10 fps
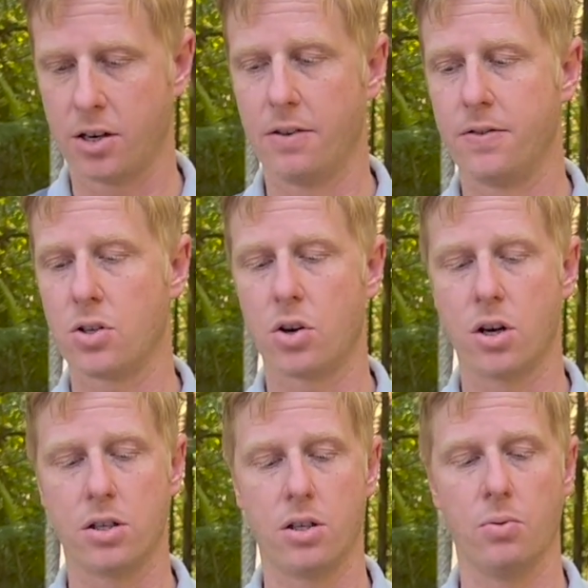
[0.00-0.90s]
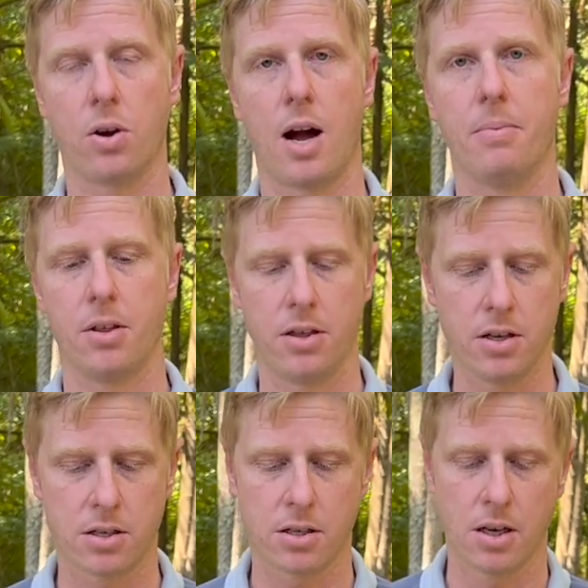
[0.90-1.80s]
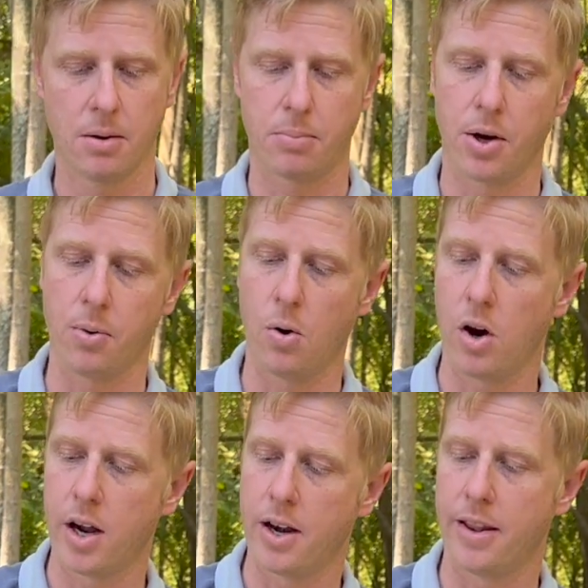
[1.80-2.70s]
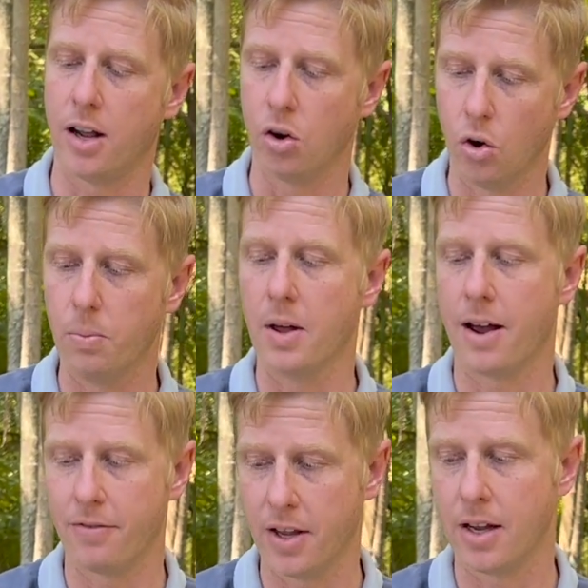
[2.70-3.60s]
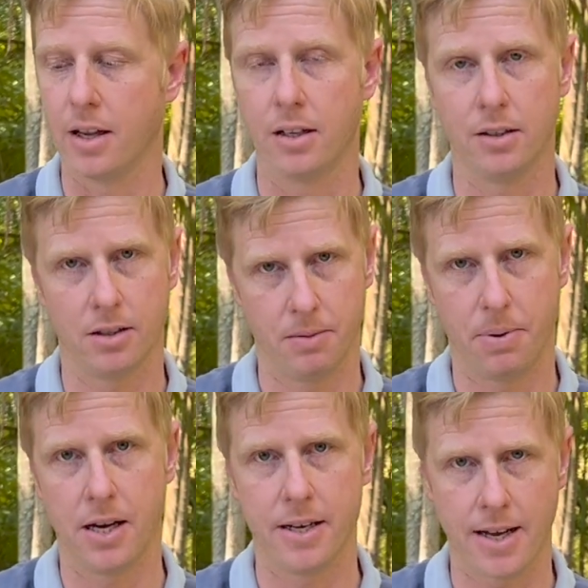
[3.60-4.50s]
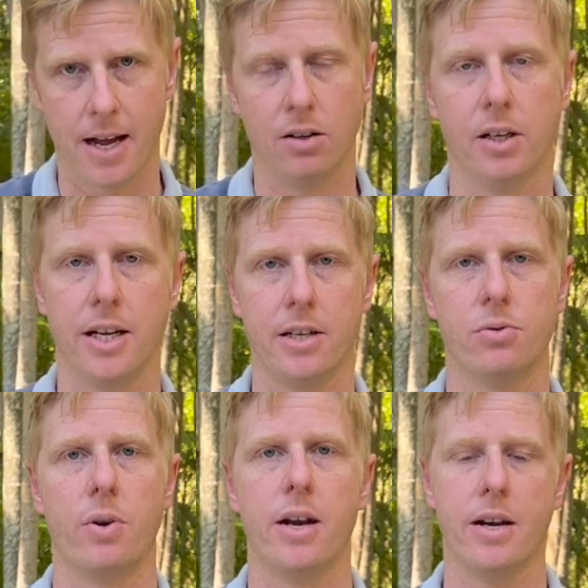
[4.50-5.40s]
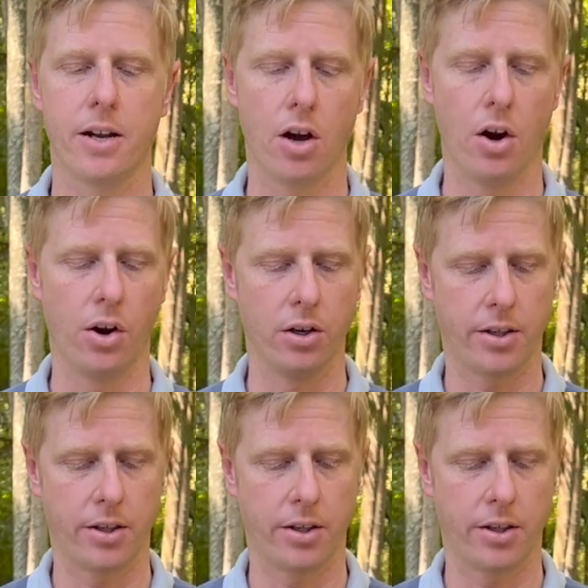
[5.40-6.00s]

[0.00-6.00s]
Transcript: of sockets that will come with this pre-wired, and they'll all have their piggy tail leads ready to go.